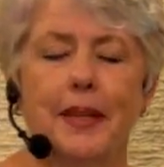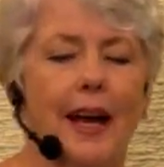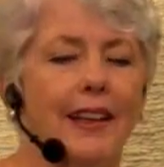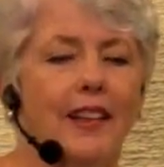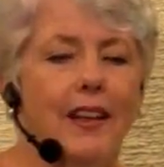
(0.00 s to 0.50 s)

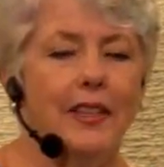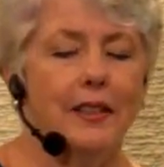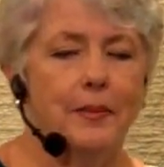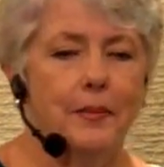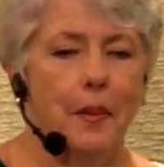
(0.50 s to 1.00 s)
I love it.
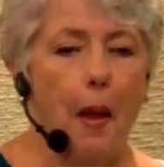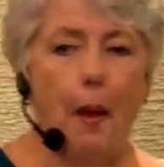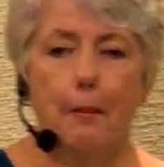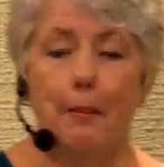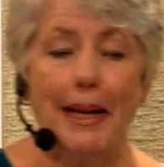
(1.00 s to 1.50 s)

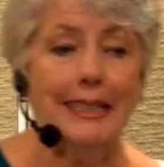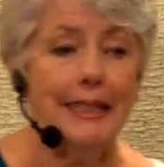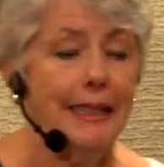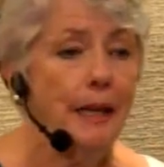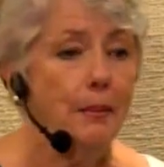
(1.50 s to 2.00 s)
My
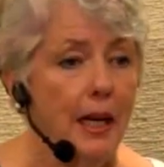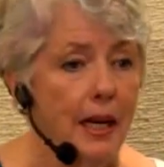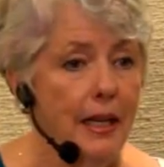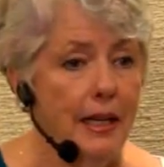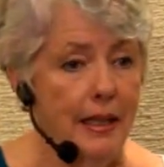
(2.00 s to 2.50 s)

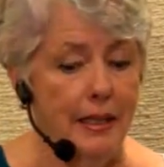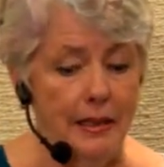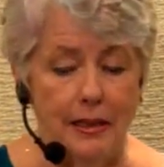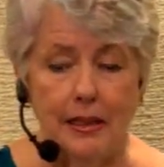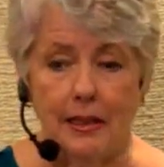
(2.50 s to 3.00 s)
dilemma
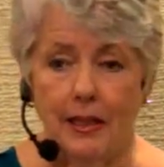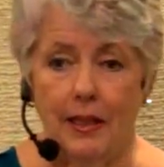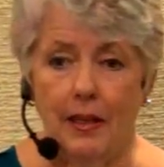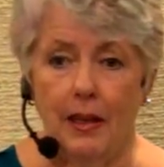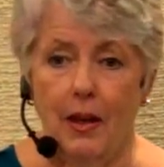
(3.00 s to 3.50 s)
is,
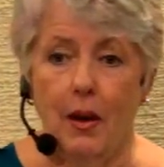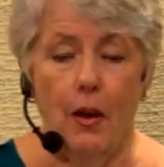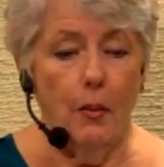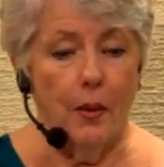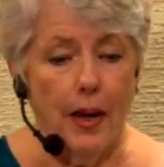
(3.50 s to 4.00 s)

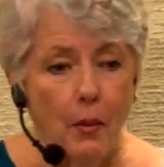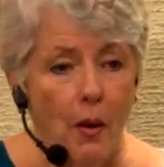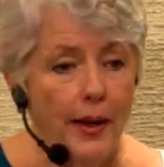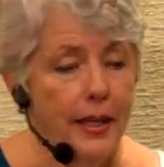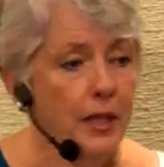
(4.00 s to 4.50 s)
when I
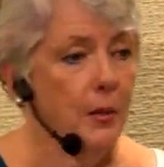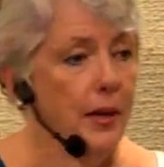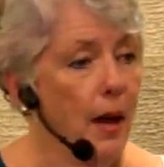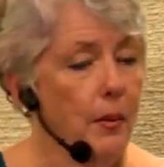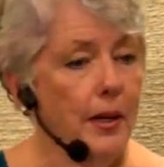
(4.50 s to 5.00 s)
walk into a
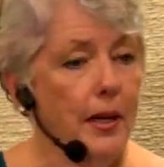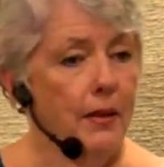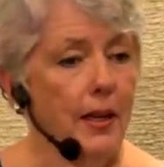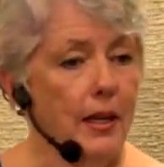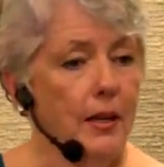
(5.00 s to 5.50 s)
networking
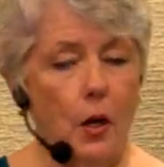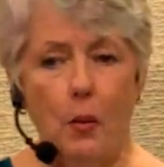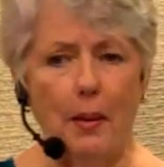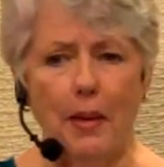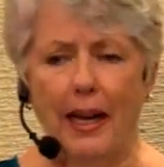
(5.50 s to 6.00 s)
event,
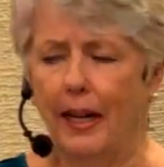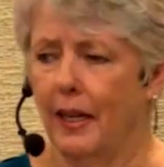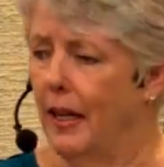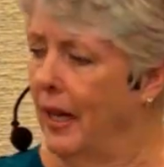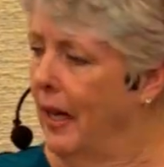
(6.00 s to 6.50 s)
who am I?
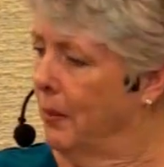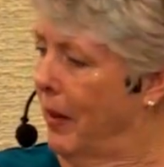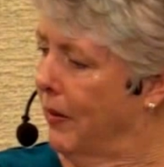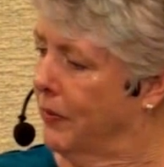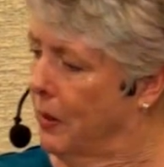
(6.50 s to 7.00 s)
Am
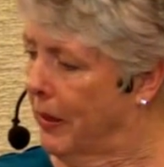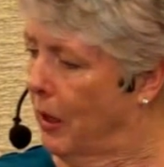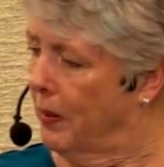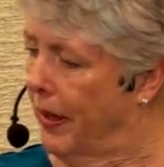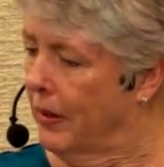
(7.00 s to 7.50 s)
I a flamingo
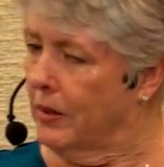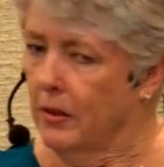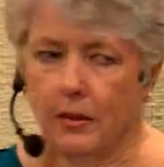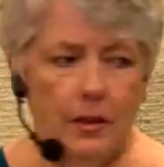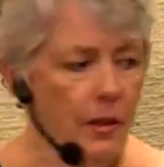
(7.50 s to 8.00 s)

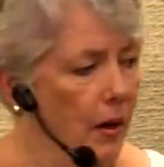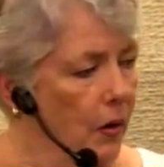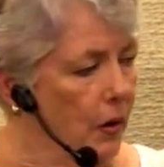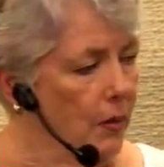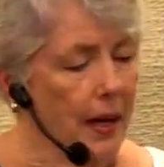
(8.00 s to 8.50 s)
planter
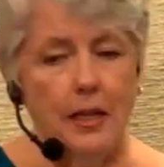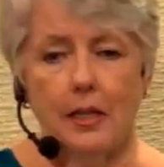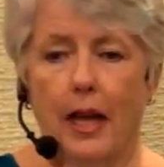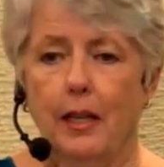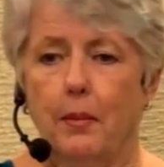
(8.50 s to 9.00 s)
or am I a
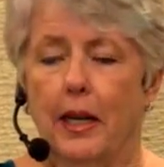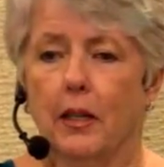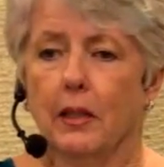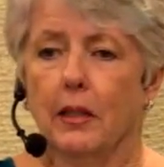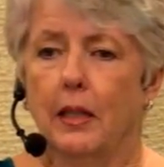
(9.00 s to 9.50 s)
sign
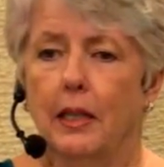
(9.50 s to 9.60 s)
maker?